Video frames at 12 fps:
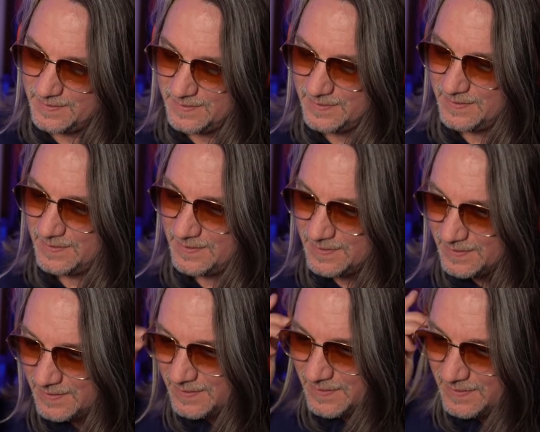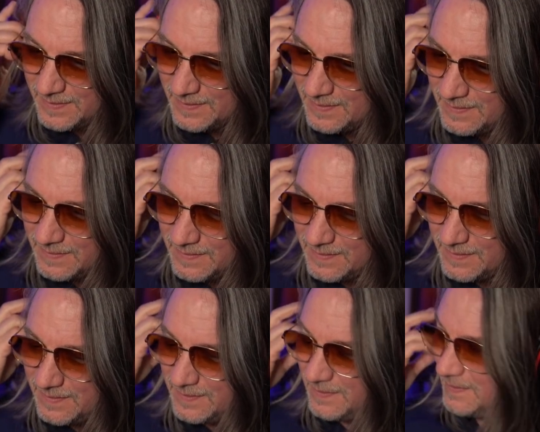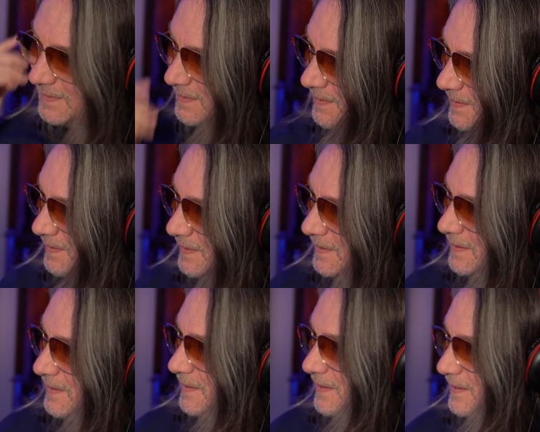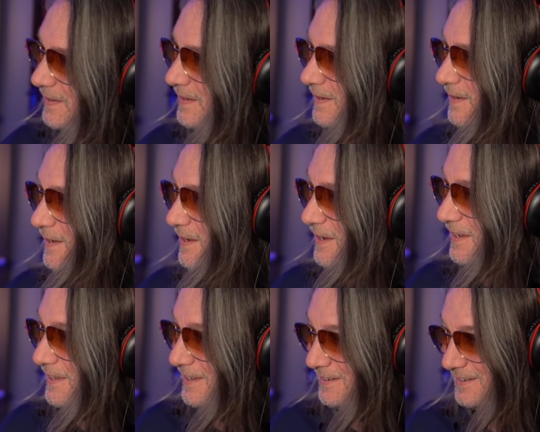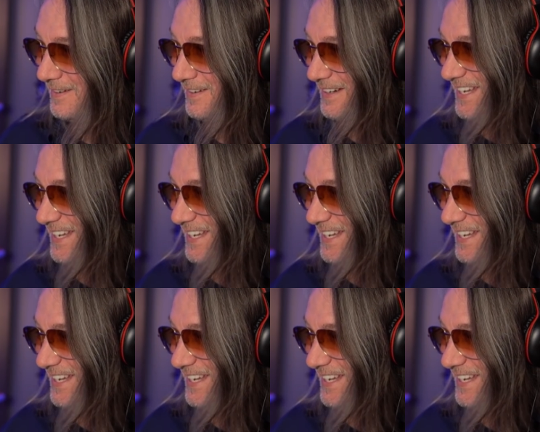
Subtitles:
[no speech]